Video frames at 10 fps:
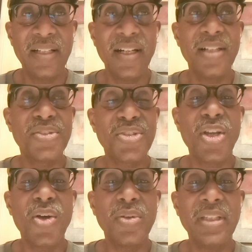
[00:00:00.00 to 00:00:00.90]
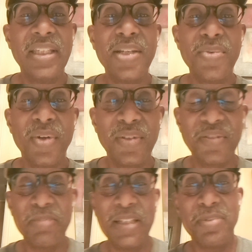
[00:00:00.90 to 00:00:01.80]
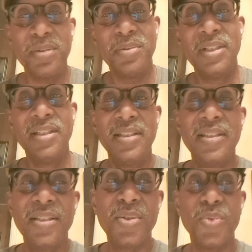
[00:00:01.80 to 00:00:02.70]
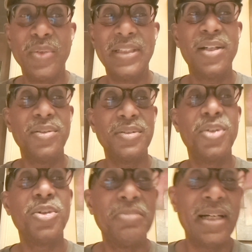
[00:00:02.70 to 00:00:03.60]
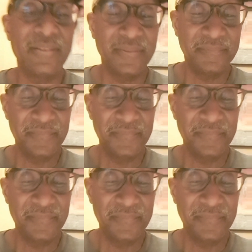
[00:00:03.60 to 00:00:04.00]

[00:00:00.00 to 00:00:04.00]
Unsung heroes, people we don't know about.